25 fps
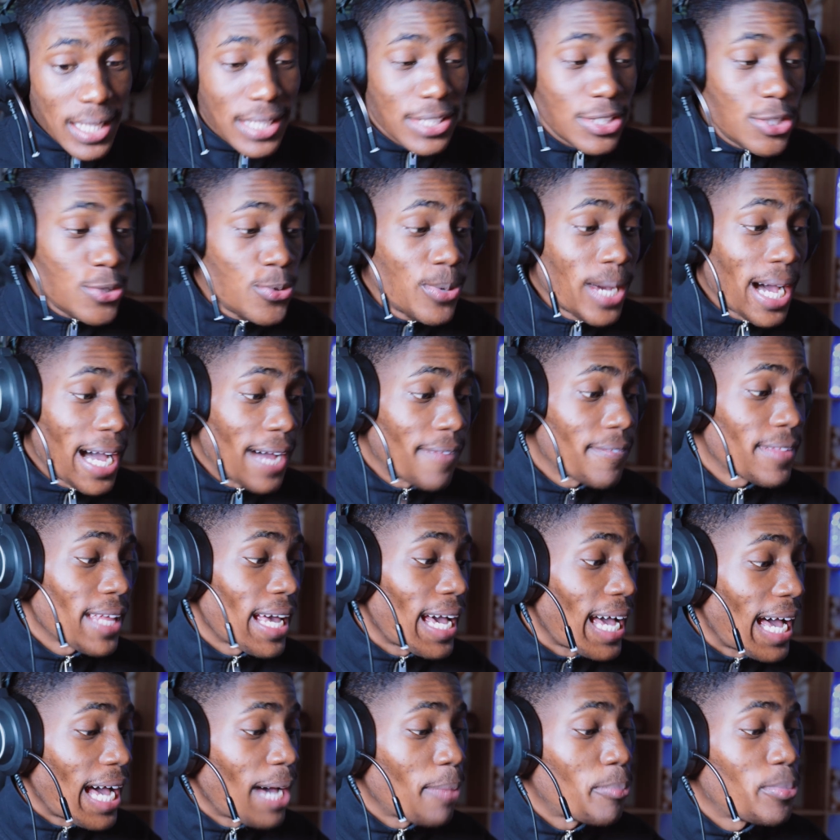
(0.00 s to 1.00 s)
to have
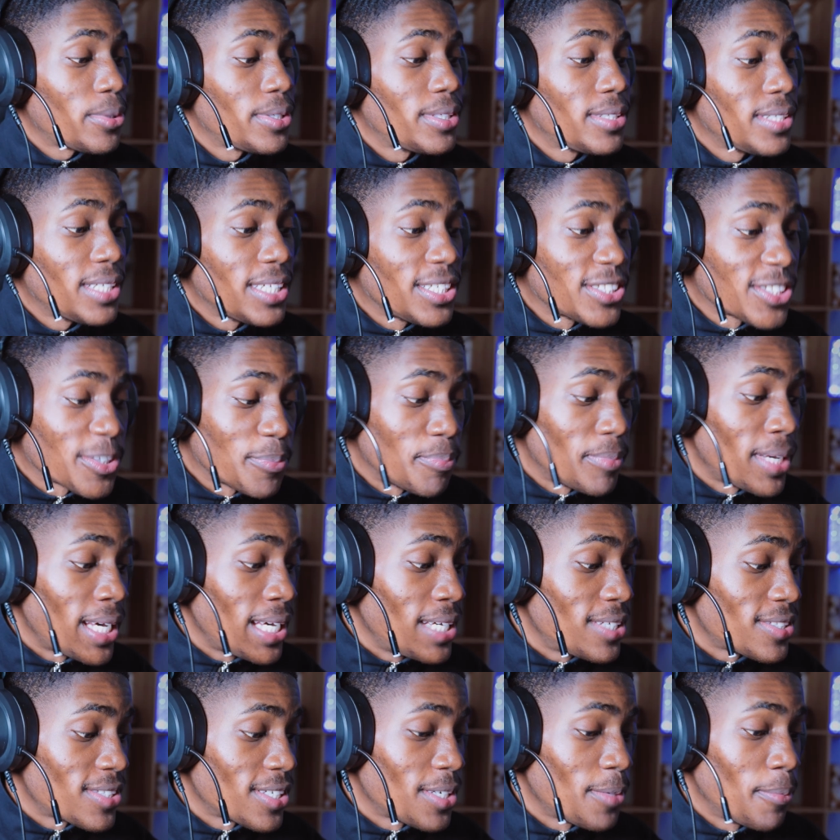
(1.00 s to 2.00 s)
that happen is
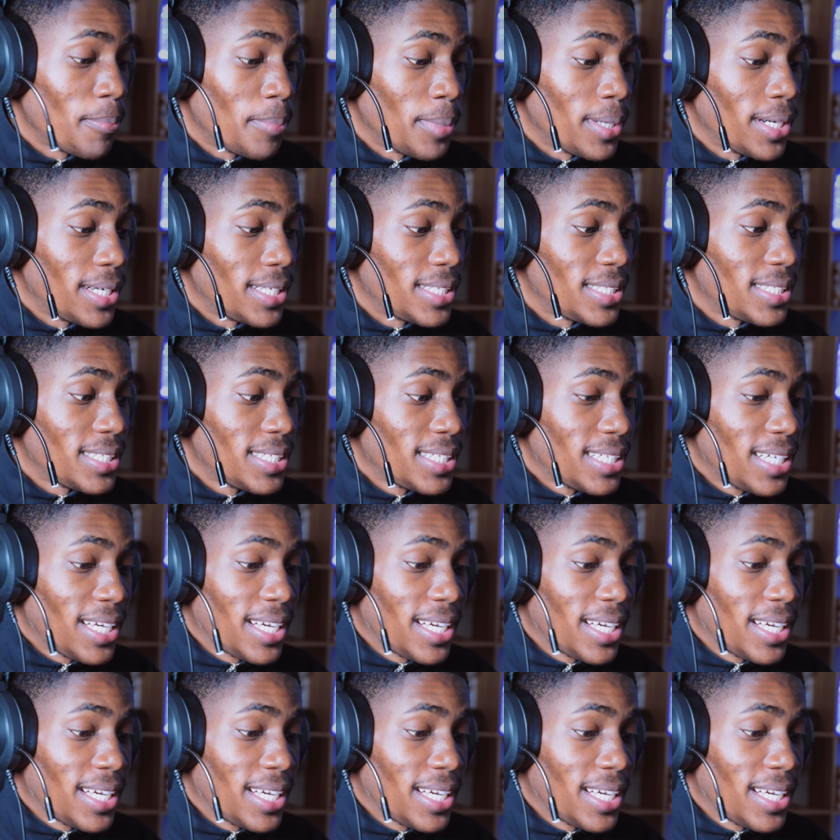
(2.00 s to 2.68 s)
amazing, but